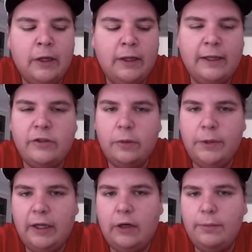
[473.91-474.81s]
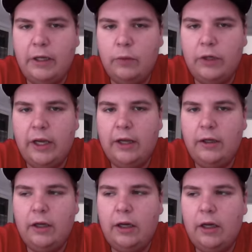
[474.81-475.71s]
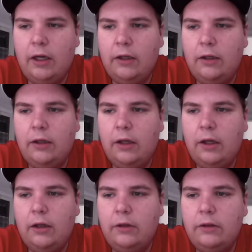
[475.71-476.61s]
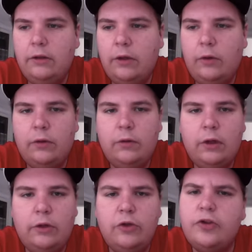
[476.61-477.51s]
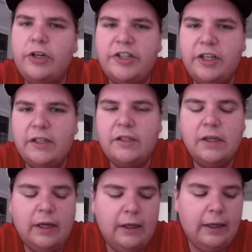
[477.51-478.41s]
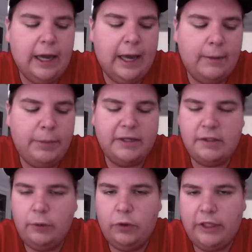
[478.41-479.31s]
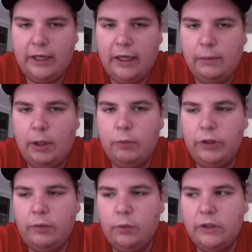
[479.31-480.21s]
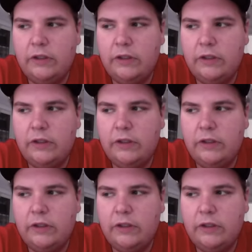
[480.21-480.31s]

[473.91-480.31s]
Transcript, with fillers: And they took me there to meet with a uh, uh, you know a, a nutritionist. And basically, what they came up with was